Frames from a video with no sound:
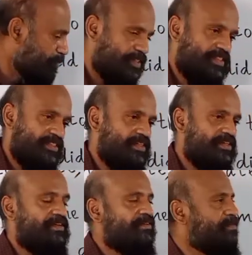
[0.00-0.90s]
words
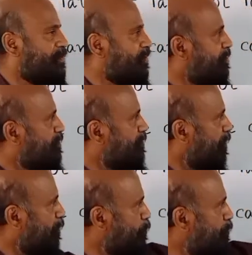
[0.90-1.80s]
in English
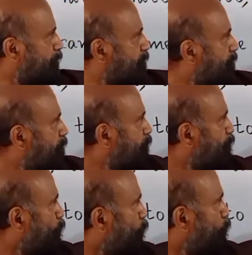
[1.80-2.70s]
language.
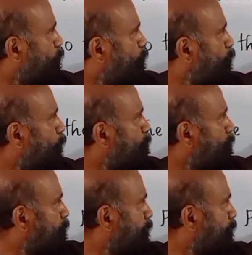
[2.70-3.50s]
No, not,